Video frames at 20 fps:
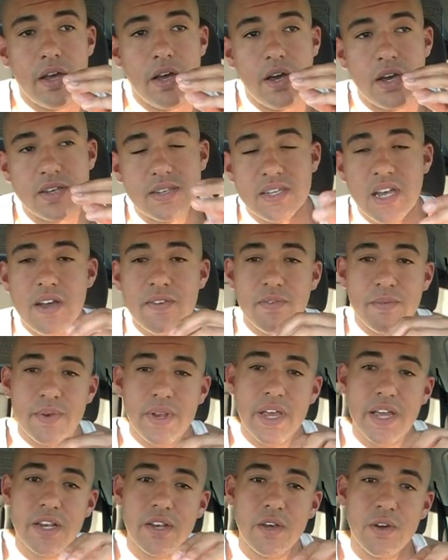aside from
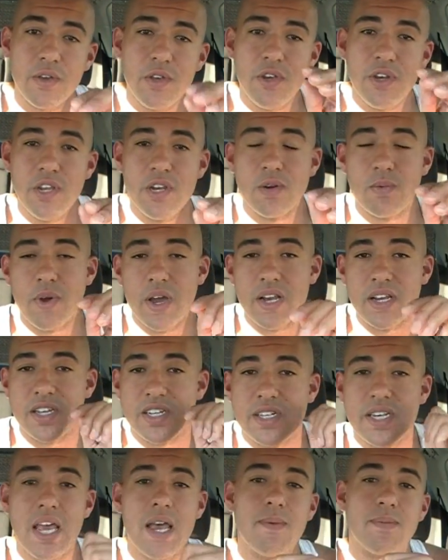that, though, you need to write the
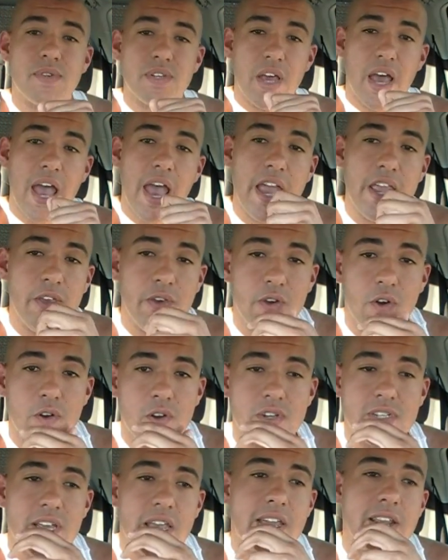steps of how you're going
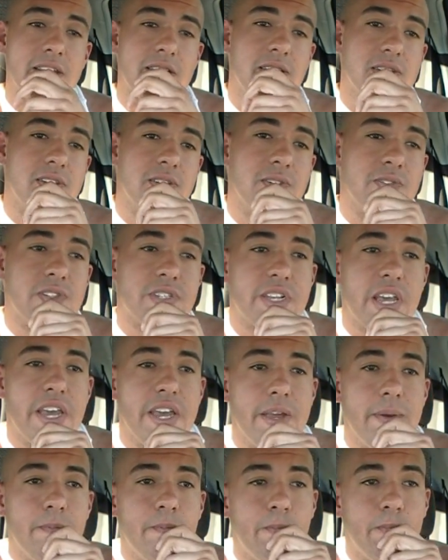to attain it.
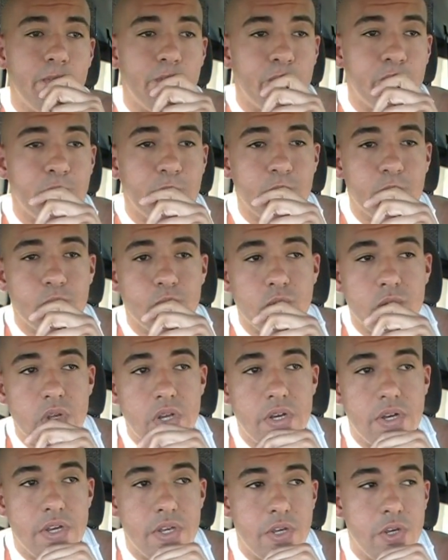Say
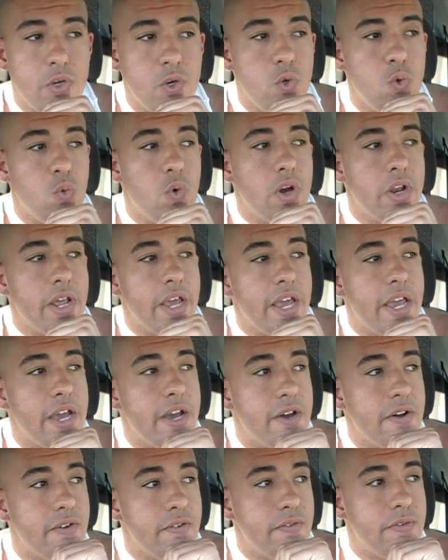you want to
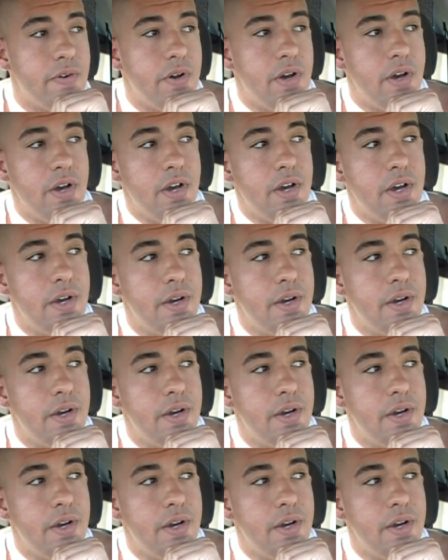have,